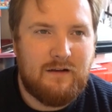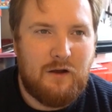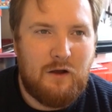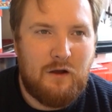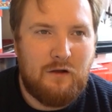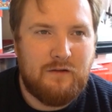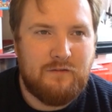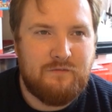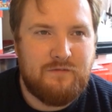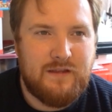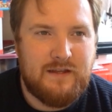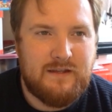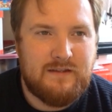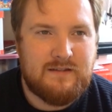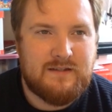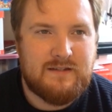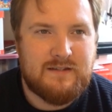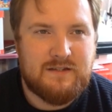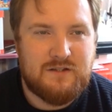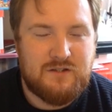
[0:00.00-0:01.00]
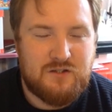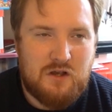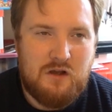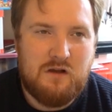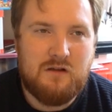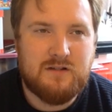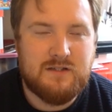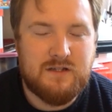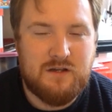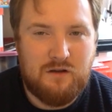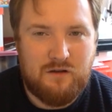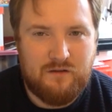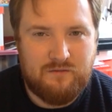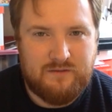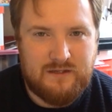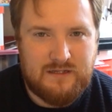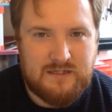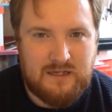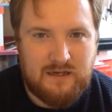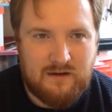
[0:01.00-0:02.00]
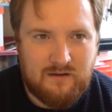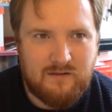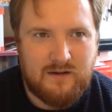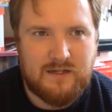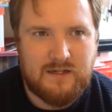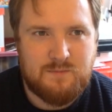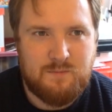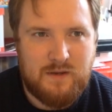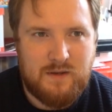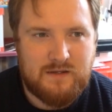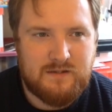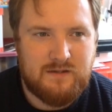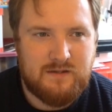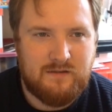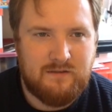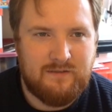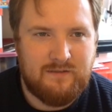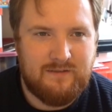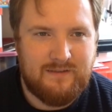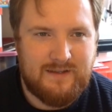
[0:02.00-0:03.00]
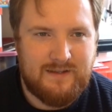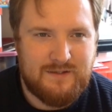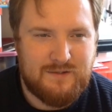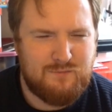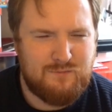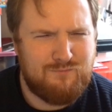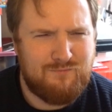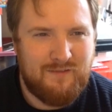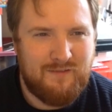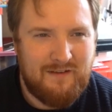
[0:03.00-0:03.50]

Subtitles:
all of these songs and all of these lyrics based on these